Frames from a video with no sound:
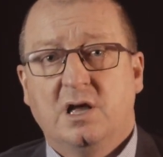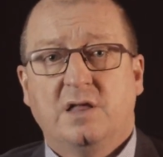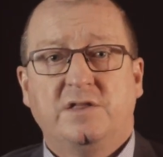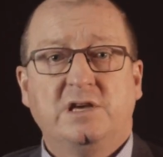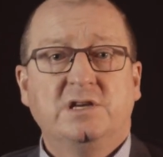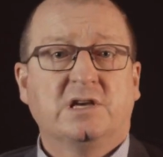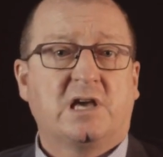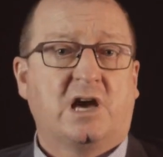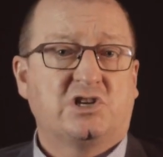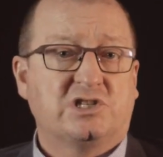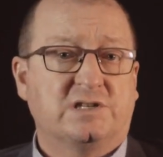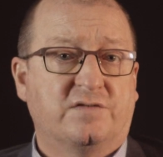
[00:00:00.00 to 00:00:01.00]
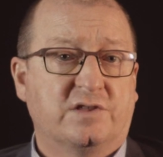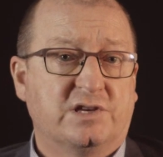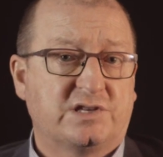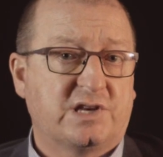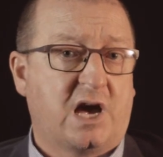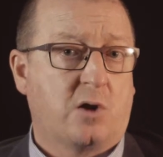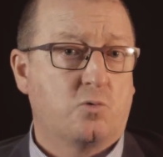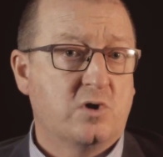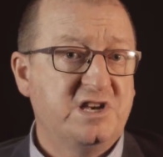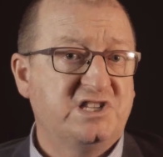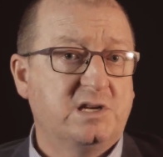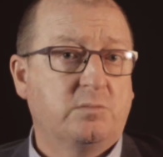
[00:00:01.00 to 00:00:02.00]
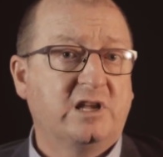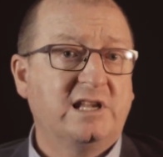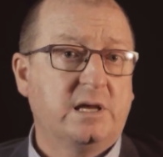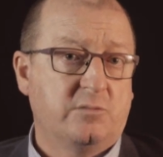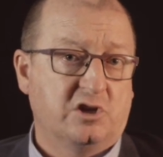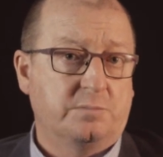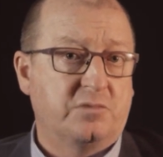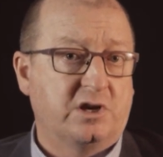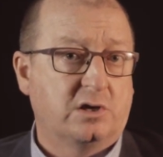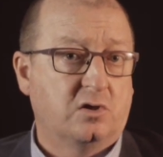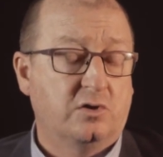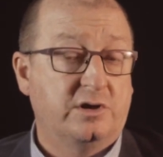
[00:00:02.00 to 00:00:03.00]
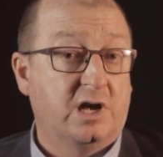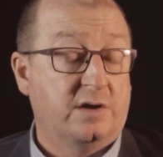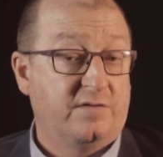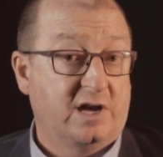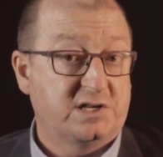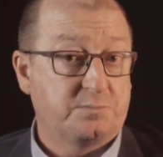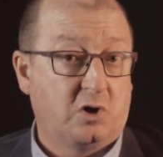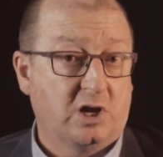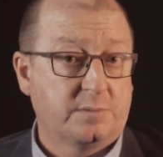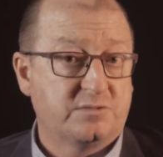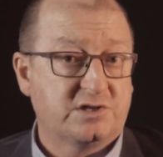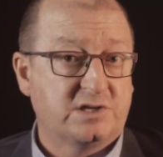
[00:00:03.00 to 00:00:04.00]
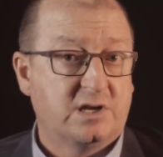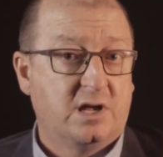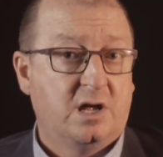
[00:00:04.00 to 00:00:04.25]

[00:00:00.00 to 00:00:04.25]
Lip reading: The indications for this are reasonably limited but include advanced polyps,